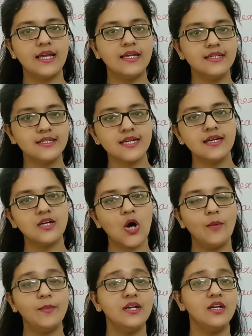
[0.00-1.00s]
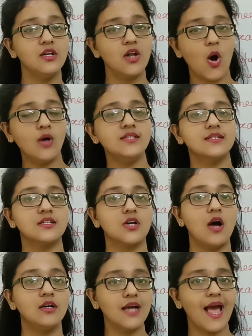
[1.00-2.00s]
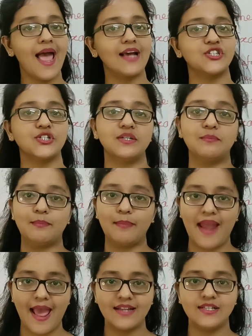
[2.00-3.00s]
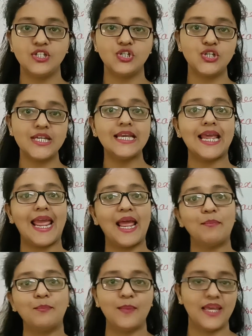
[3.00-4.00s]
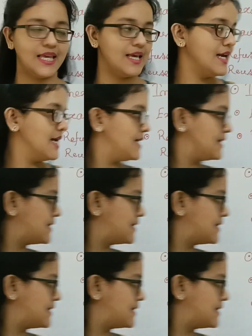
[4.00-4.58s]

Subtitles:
the Indian government launched Ganga Action Plan, GAP.